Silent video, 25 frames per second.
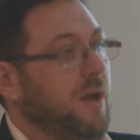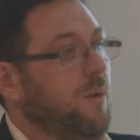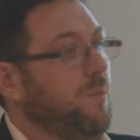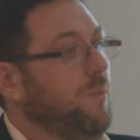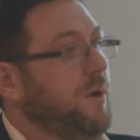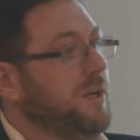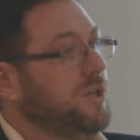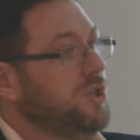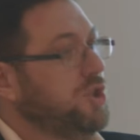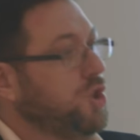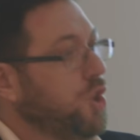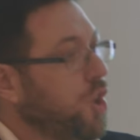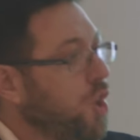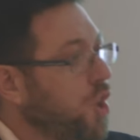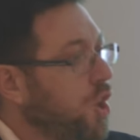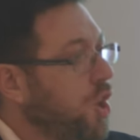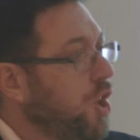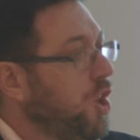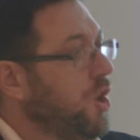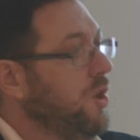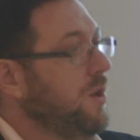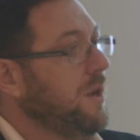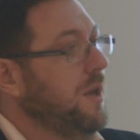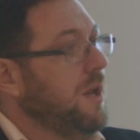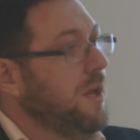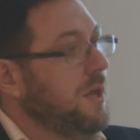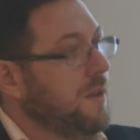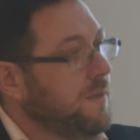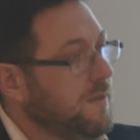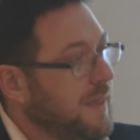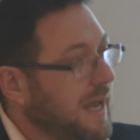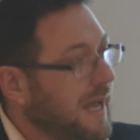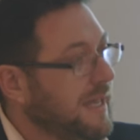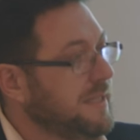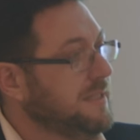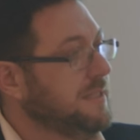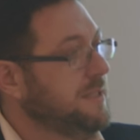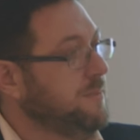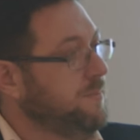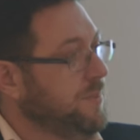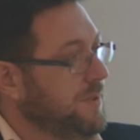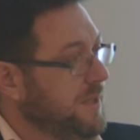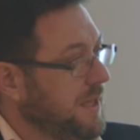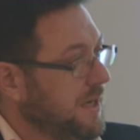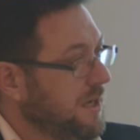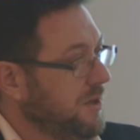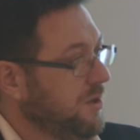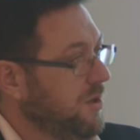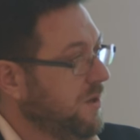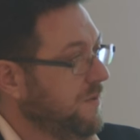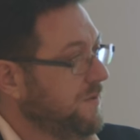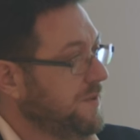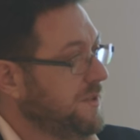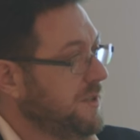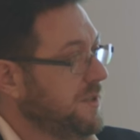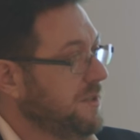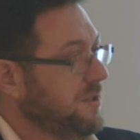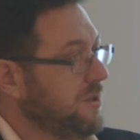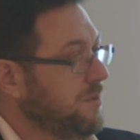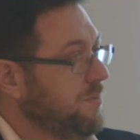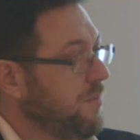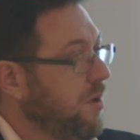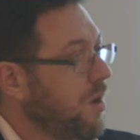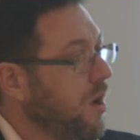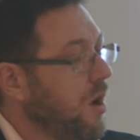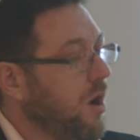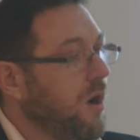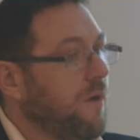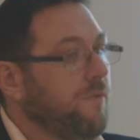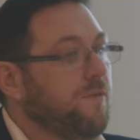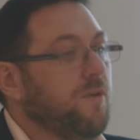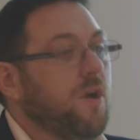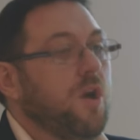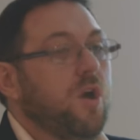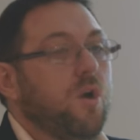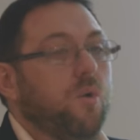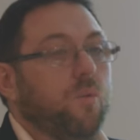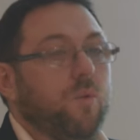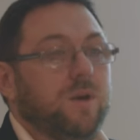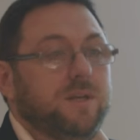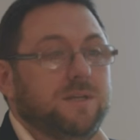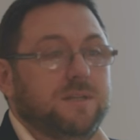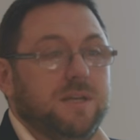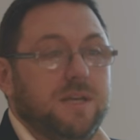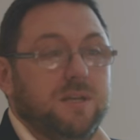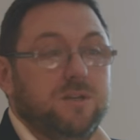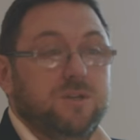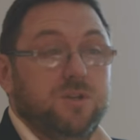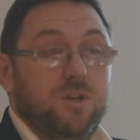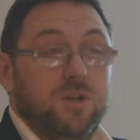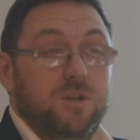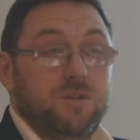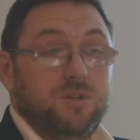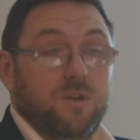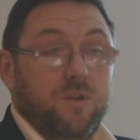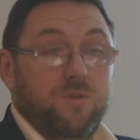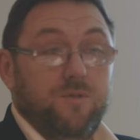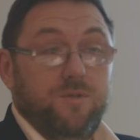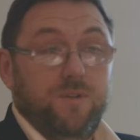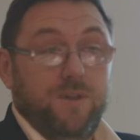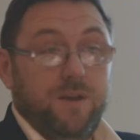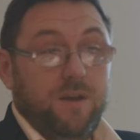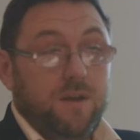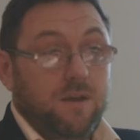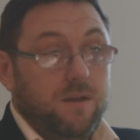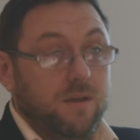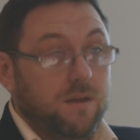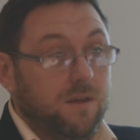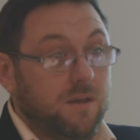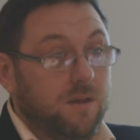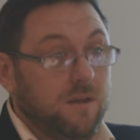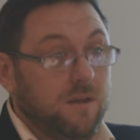and we turn that sympathetic nervous system off, which then turns off the